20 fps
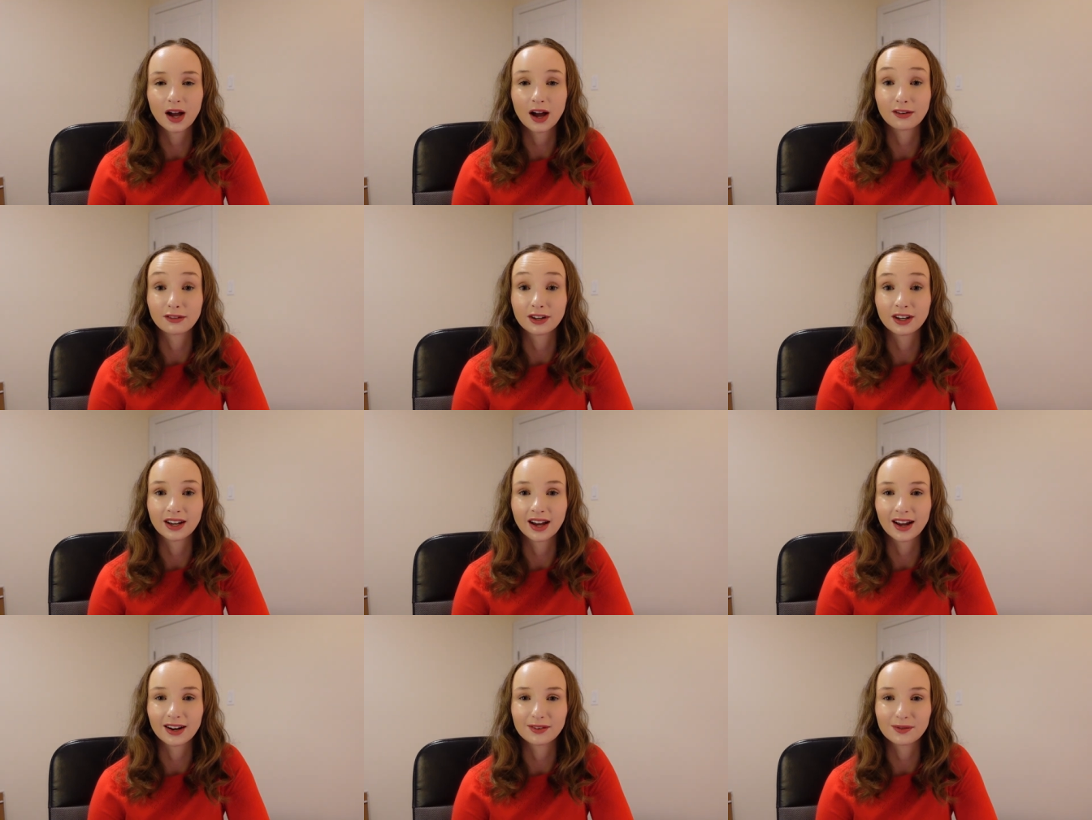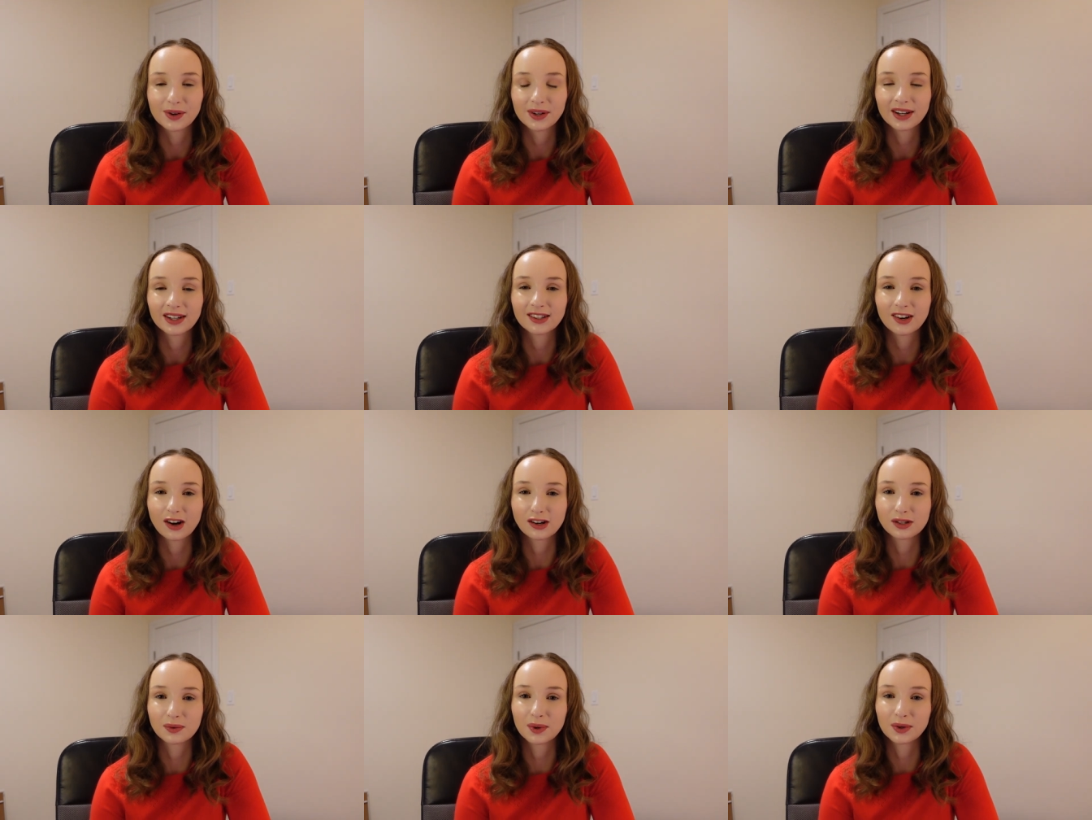covering kind of what I
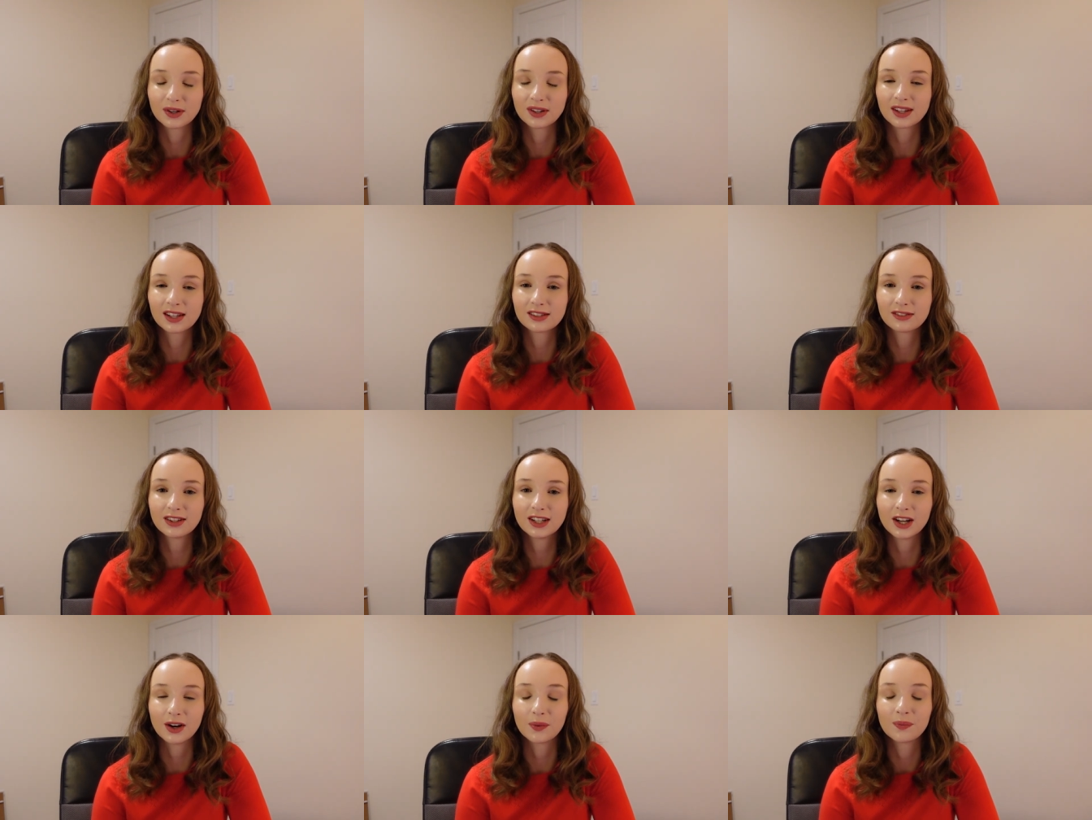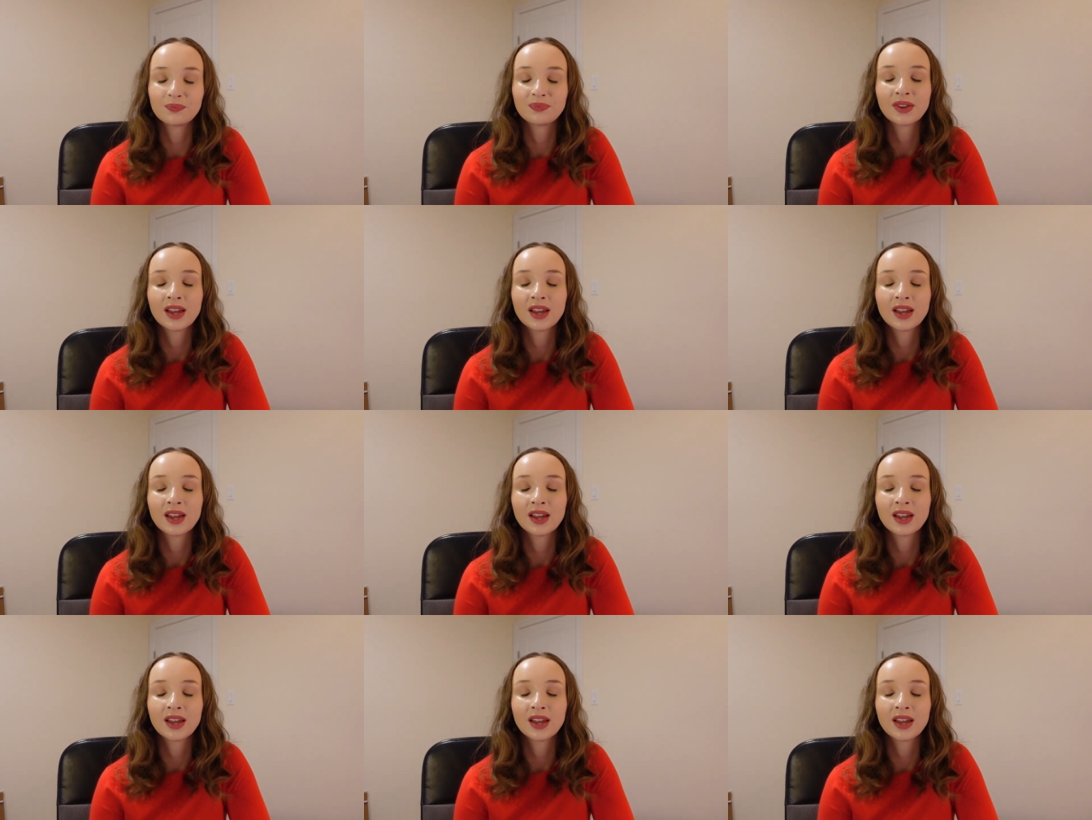talked about in this video.